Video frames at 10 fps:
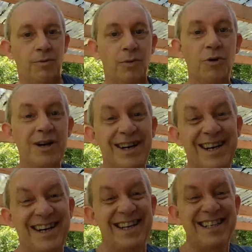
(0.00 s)
Well, we're
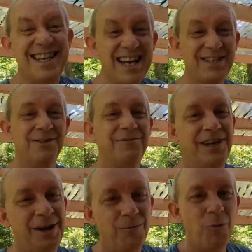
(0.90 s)
in an excessive
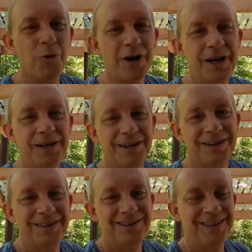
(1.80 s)
heat warning
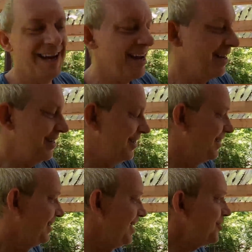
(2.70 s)
today.
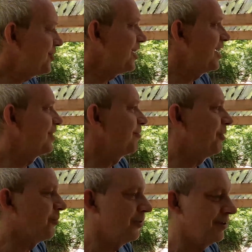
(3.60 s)
Yesterday, I think
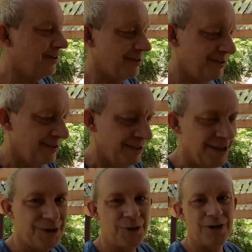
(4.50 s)
we were in a
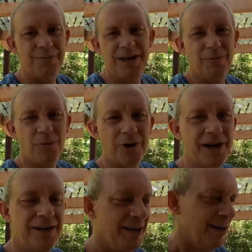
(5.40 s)
extreme heat
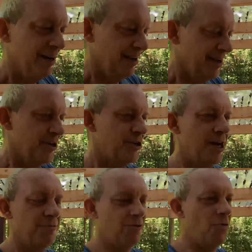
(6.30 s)
warning.
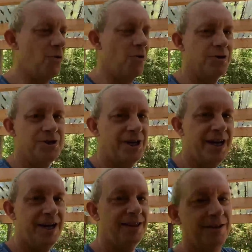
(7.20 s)
Yesterday it was orange.
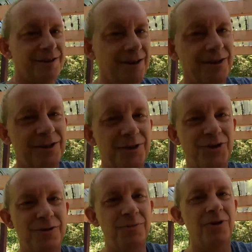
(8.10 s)
Today, the, the
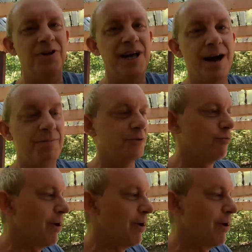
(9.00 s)
little symbol on the app is